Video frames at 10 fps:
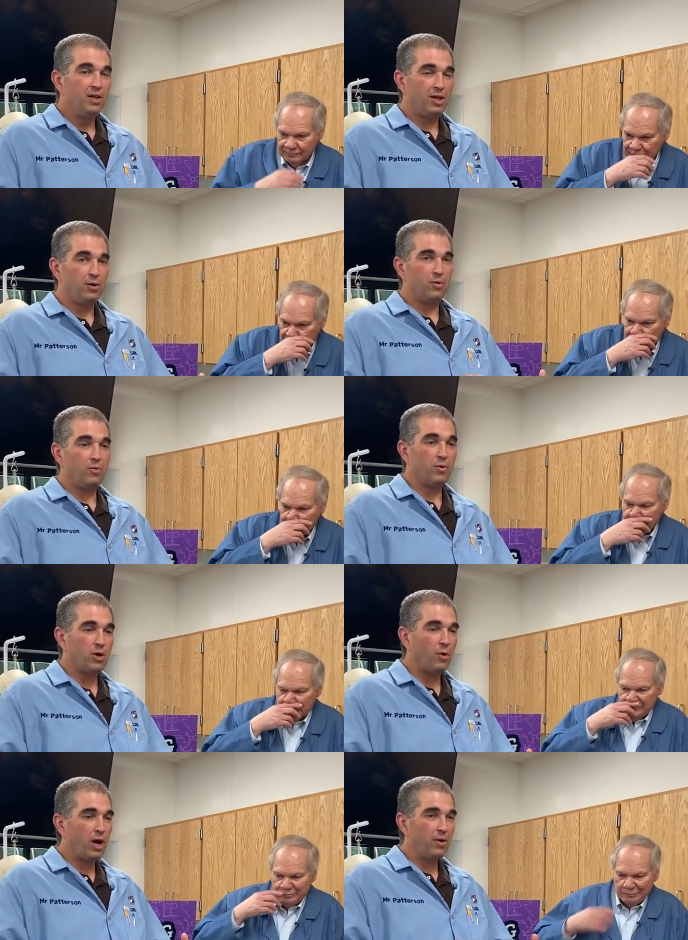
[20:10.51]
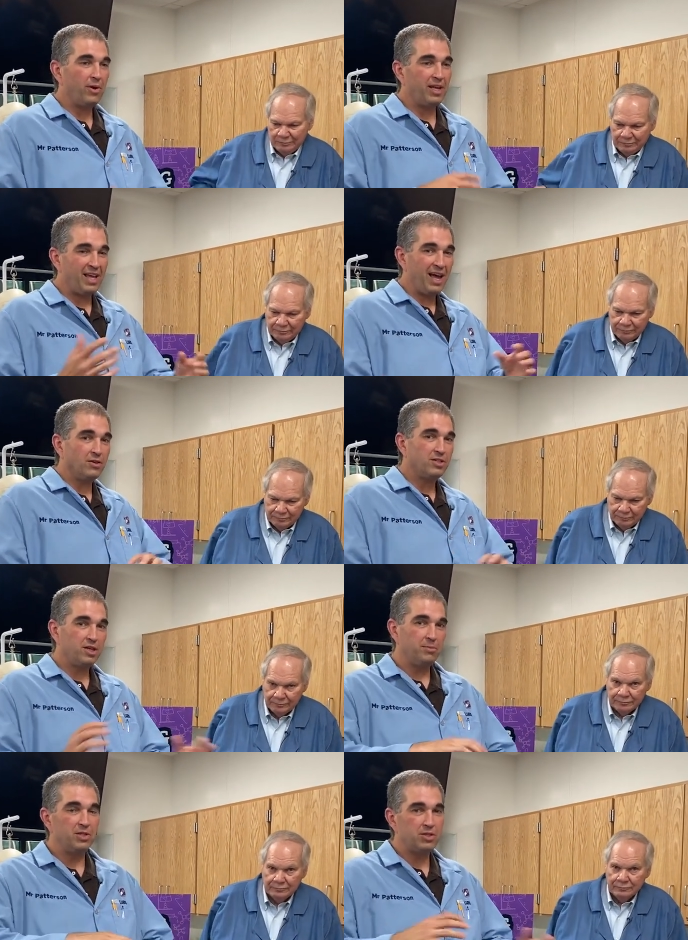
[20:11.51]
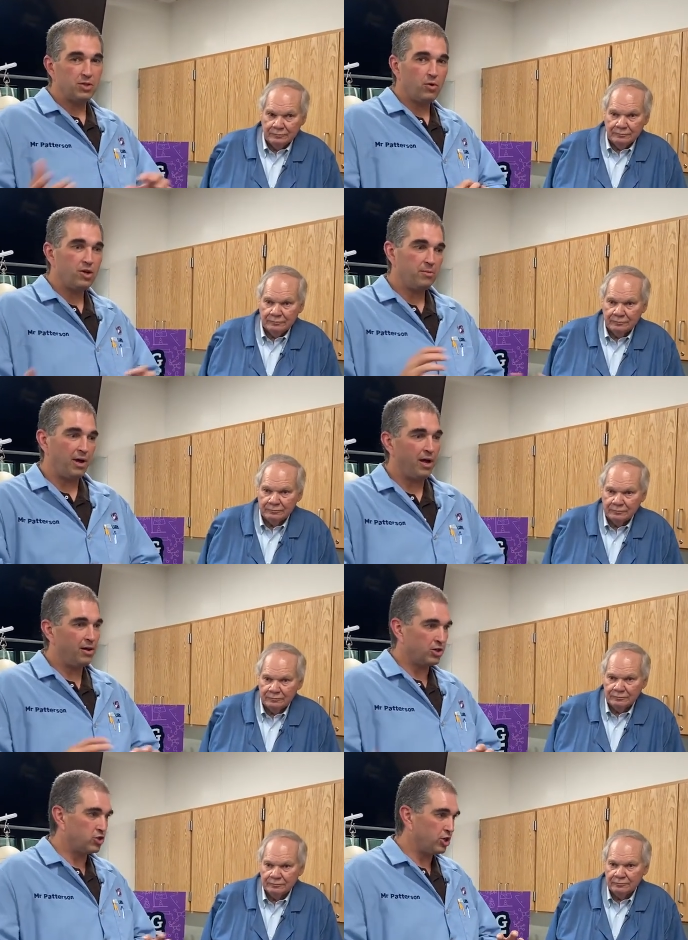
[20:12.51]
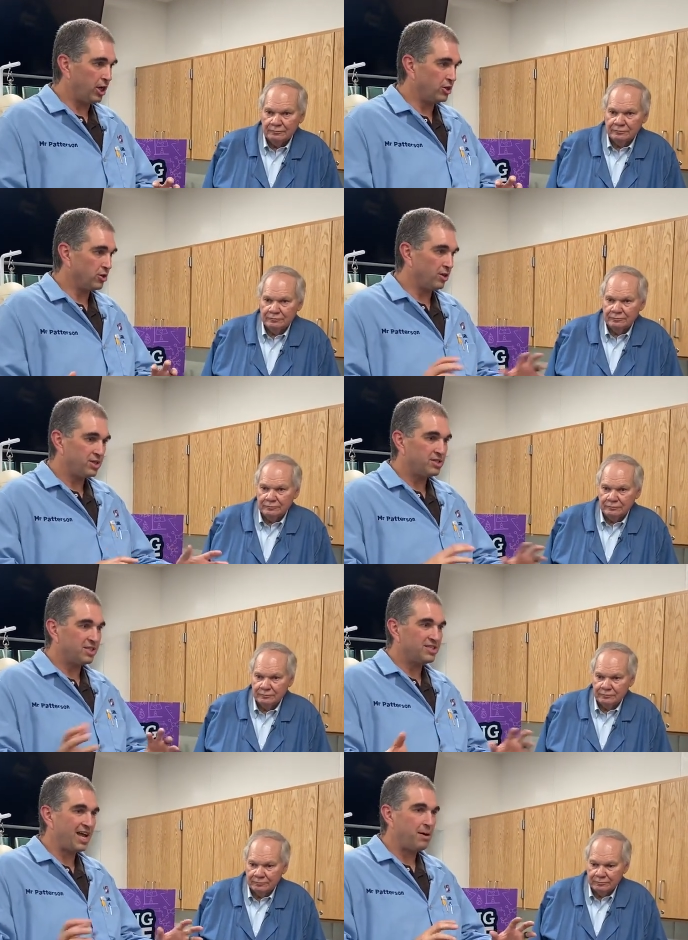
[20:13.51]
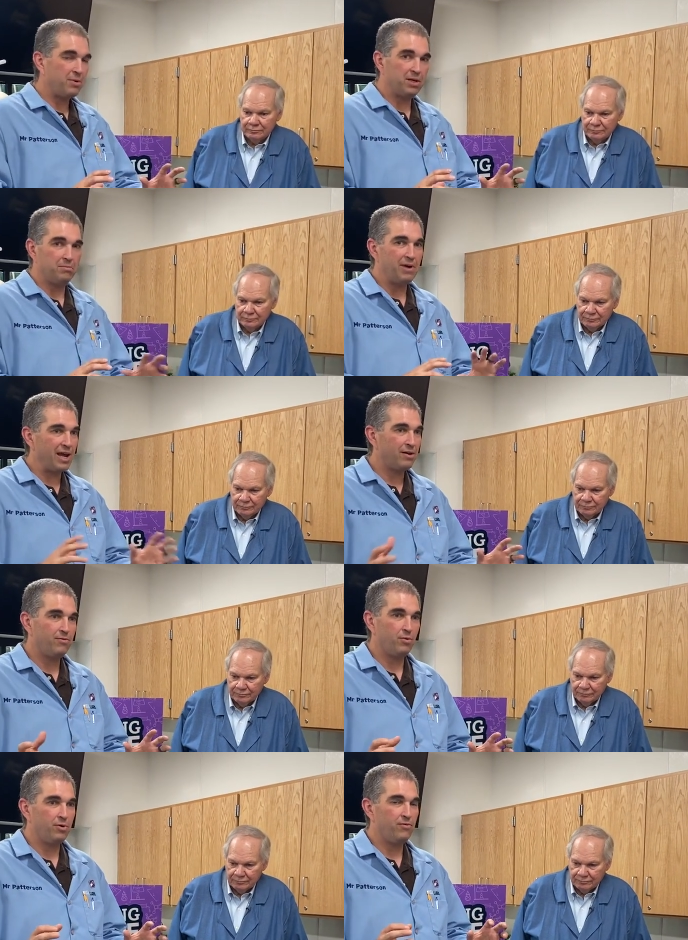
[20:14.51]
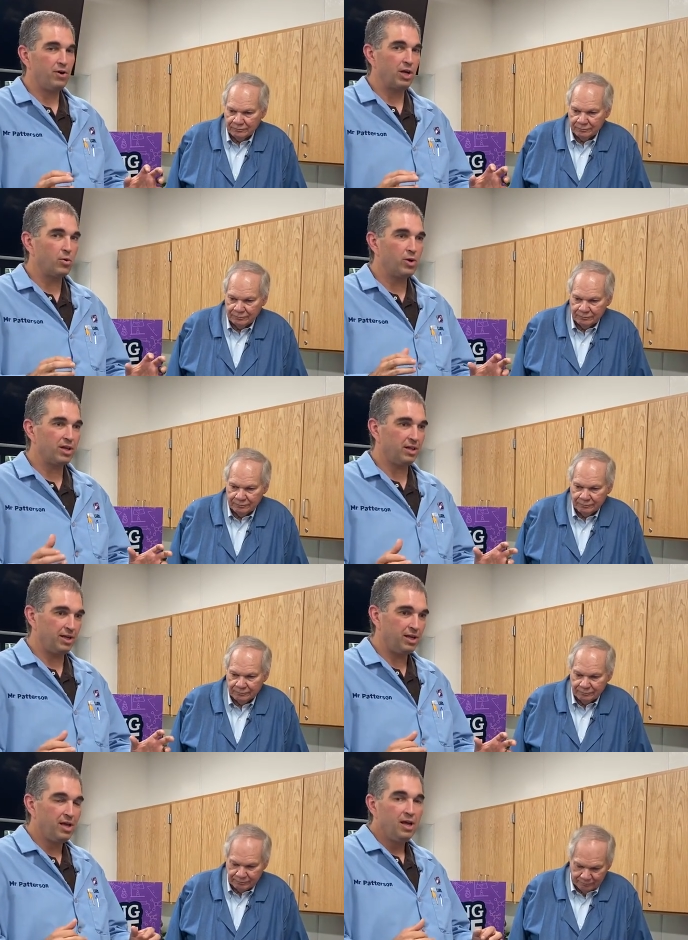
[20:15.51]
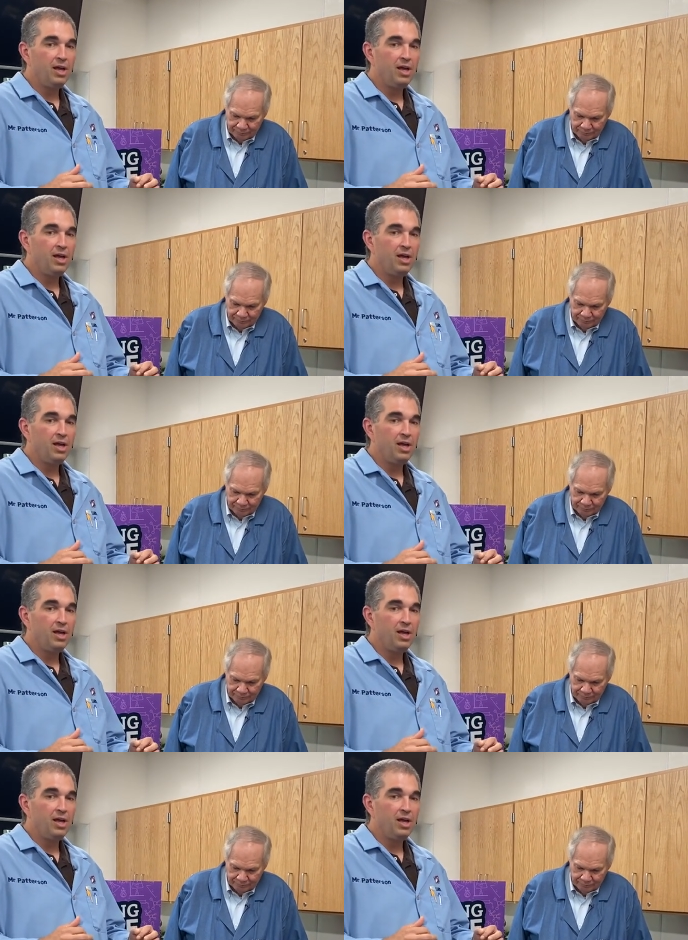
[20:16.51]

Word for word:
Speaker 1: they're requiring calcium and sodium ion exchange, all these things happening back and forth very quickly.